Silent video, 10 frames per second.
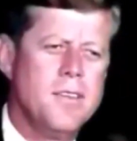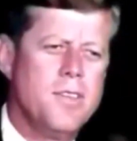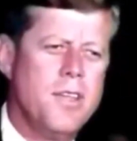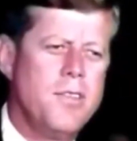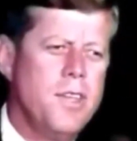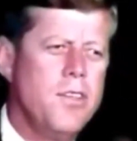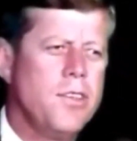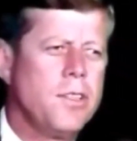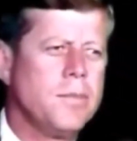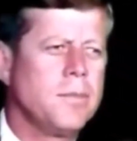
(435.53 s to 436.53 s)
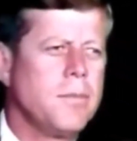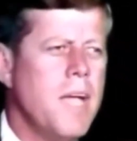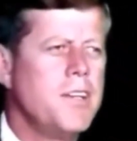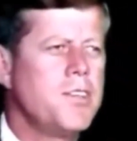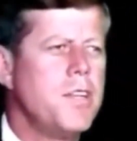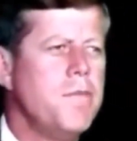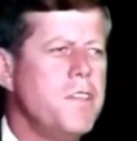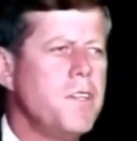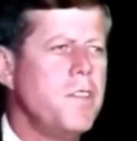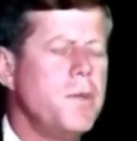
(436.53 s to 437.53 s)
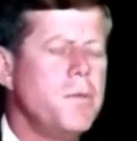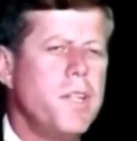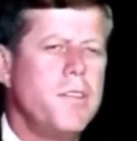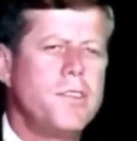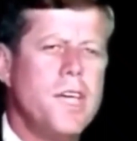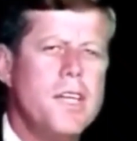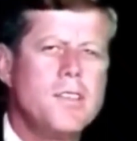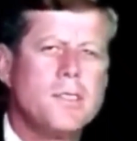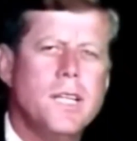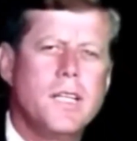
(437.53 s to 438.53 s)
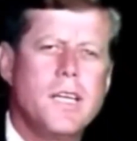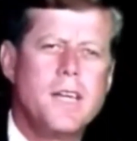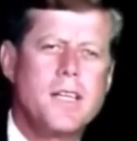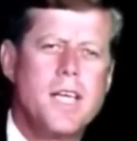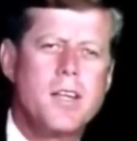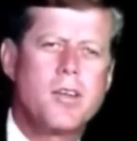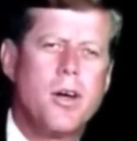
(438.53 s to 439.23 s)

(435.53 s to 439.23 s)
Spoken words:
Since His Majesty visited the United States nearly a decade